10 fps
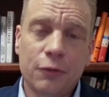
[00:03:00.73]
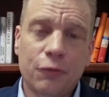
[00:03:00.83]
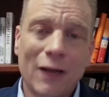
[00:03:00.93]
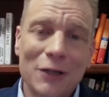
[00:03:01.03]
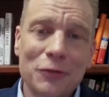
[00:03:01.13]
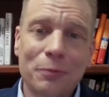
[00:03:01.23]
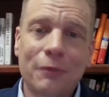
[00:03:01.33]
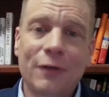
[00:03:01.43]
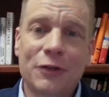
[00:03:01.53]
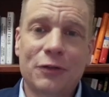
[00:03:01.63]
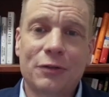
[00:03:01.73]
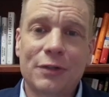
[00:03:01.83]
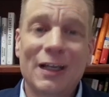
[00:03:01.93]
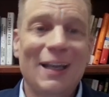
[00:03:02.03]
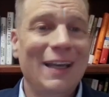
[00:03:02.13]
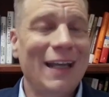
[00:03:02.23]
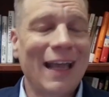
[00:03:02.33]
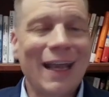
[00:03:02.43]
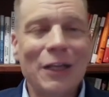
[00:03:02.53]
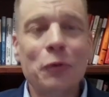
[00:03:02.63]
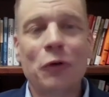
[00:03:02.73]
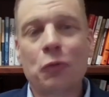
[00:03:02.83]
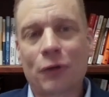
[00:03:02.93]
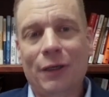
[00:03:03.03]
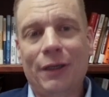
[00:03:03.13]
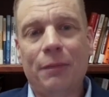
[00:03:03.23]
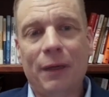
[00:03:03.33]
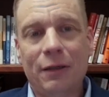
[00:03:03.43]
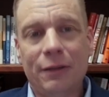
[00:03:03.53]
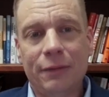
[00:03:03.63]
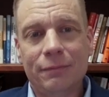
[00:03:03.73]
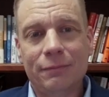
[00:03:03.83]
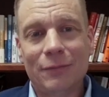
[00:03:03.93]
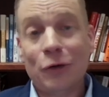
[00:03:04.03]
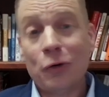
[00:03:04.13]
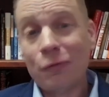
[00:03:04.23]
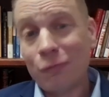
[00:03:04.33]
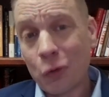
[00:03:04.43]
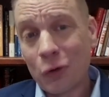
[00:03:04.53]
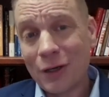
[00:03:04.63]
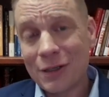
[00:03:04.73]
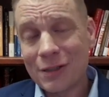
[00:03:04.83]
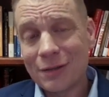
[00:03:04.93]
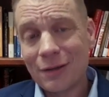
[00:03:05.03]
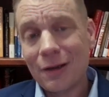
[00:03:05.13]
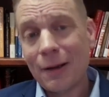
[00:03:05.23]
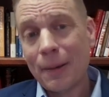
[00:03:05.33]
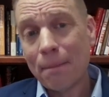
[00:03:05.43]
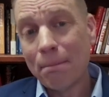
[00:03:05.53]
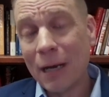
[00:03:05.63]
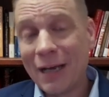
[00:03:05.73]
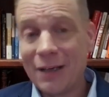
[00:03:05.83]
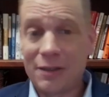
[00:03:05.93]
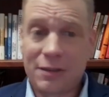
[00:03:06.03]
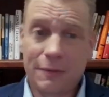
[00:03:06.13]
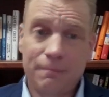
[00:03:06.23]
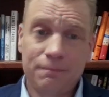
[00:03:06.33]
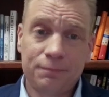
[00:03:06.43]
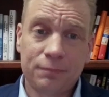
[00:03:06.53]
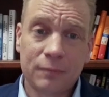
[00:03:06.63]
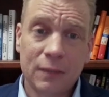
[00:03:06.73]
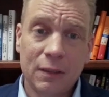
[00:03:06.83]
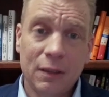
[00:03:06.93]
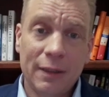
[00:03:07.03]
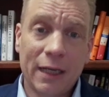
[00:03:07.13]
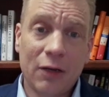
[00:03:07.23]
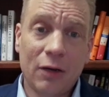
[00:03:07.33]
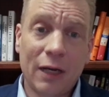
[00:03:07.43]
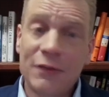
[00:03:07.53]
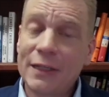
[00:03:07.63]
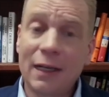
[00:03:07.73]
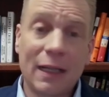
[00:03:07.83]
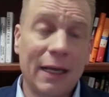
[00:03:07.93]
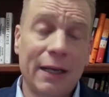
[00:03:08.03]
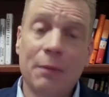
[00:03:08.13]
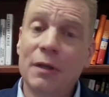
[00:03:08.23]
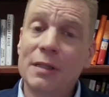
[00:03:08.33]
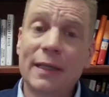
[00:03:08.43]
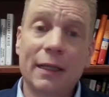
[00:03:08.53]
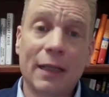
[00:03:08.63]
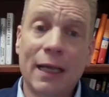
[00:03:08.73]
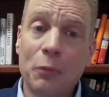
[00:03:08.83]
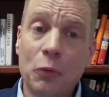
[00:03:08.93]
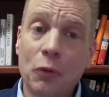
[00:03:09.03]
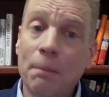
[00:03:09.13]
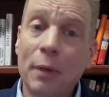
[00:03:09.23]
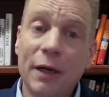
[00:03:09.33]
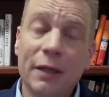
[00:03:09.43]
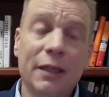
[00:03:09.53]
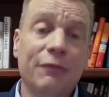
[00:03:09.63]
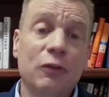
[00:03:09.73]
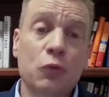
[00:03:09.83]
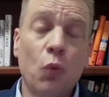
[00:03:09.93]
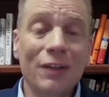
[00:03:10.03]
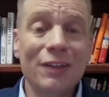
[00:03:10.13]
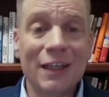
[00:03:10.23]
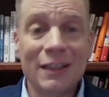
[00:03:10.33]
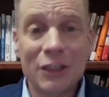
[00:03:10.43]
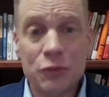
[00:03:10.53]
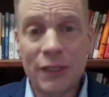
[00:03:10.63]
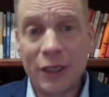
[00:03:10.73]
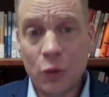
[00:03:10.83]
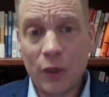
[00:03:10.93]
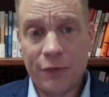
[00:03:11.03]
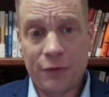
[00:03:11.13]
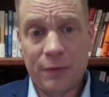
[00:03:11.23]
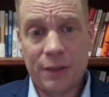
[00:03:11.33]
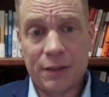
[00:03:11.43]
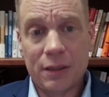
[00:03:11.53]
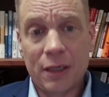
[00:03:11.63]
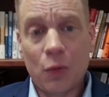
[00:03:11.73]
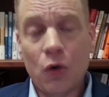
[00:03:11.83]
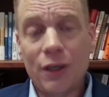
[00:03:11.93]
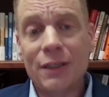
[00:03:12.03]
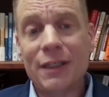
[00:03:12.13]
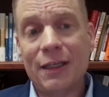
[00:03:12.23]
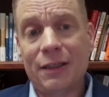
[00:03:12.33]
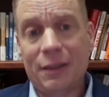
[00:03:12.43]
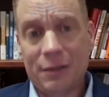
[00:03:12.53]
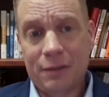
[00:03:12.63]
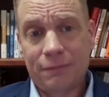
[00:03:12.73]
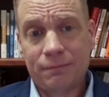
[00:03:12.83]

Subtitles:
fractional professionals, and anyone working independently. For us, by us. Now, I've said a lot and I'm going to say a lot more, but if there's one thing that you take away from this, I want you to take this.